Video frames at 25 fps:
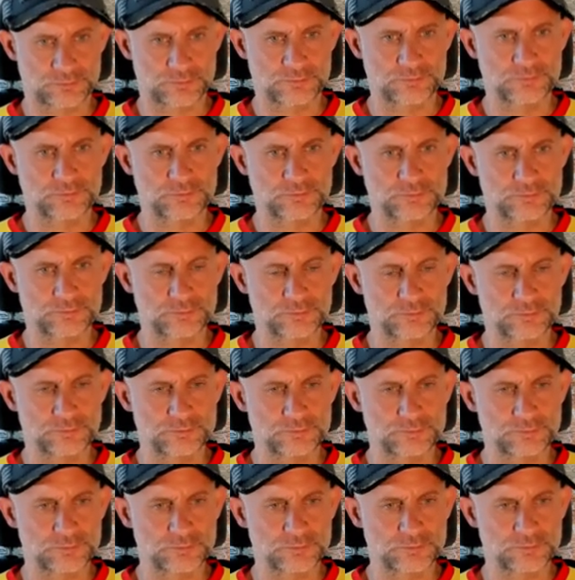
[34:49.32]

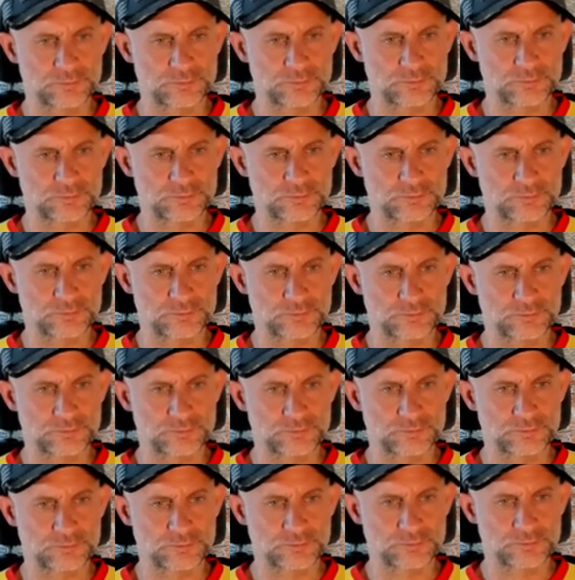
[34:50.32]

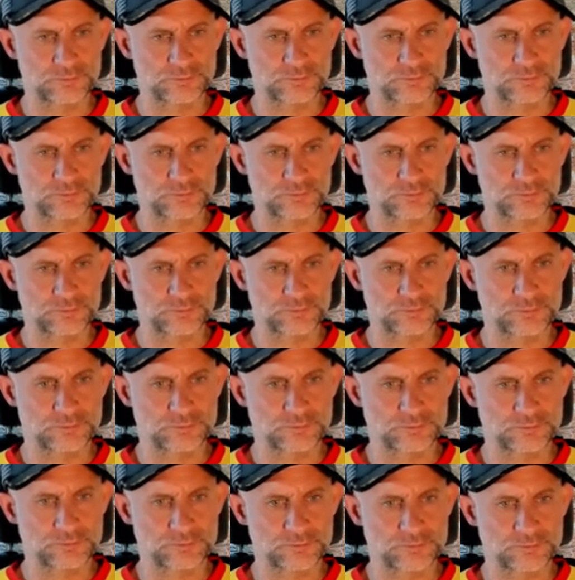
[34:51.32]

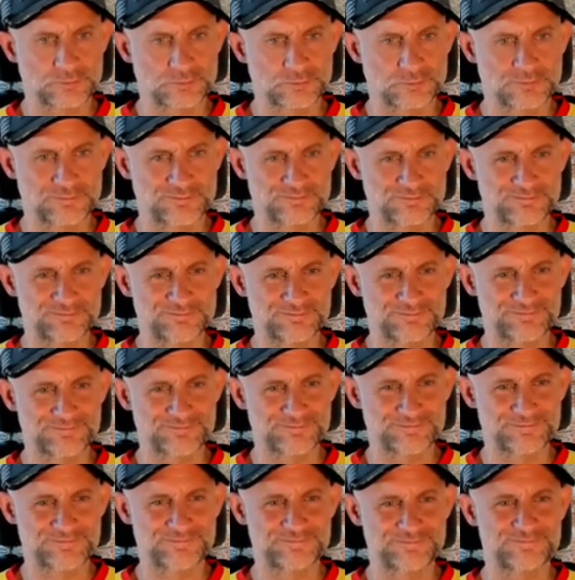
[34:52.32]

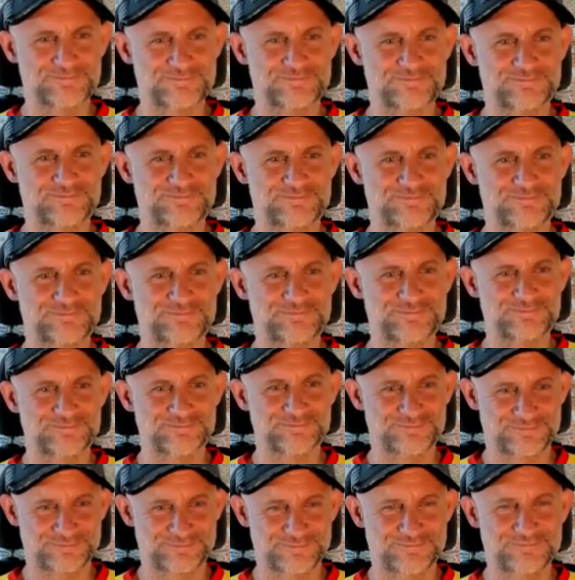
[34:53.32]

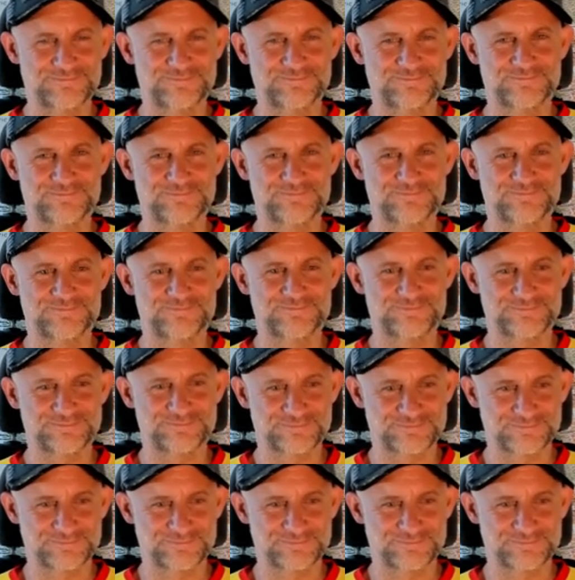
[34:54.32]
No words are spoken by the person on screen.